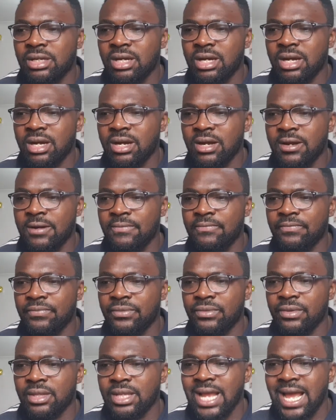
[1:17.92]

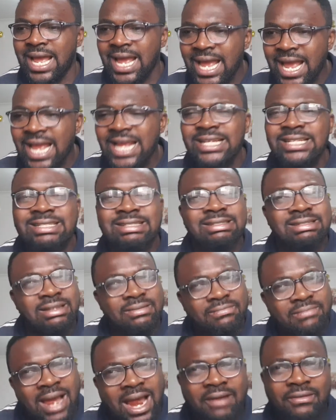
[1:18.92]
that end
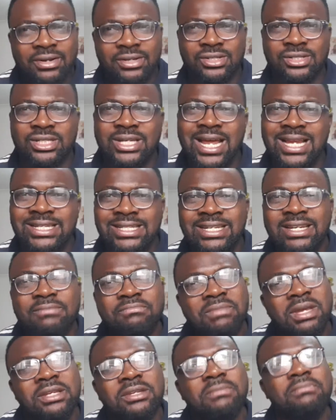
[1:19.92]
the marriage, that
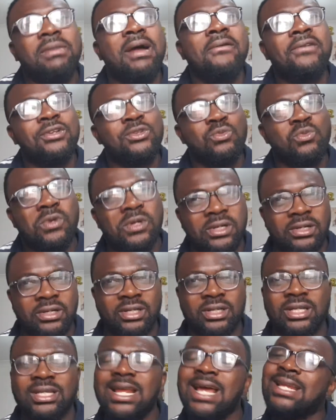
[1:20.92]
didn't make the marriage
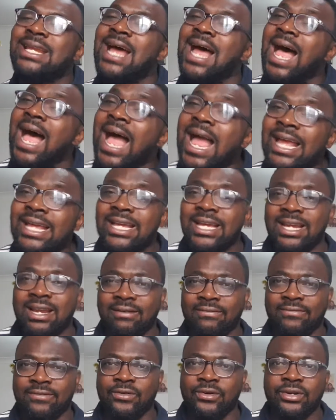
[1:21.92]
work, that I can
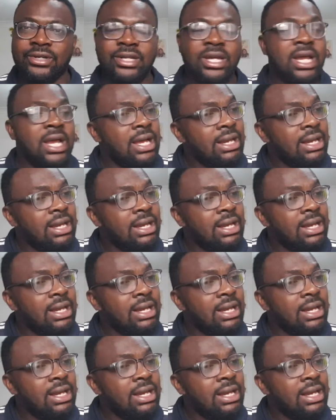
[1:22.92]
avoid,